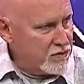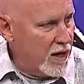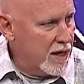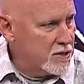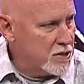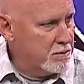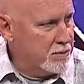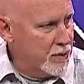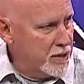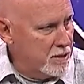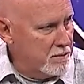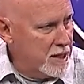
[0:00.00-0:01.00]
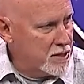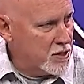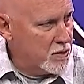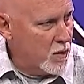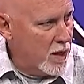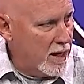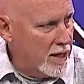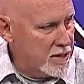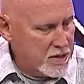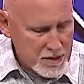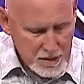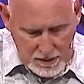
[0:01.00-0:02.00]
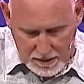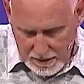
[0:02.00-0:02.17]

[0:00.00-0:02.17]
find some pretty amazing ways